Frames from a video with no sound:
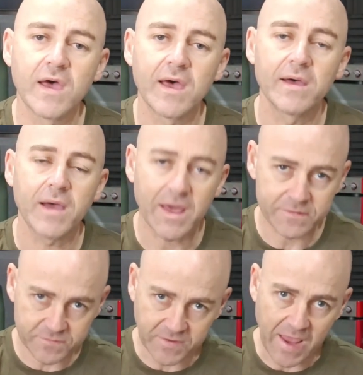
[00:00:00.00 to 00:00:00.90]

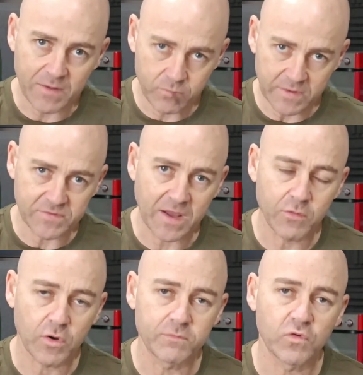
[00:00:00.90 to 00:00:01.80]
understand exactly
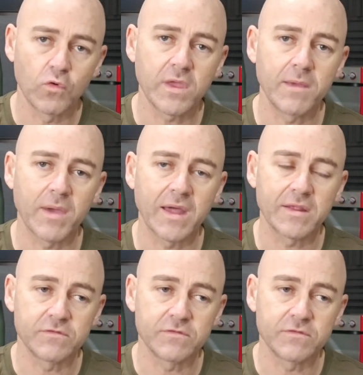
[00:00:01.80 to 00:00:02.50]
what I'm talking about.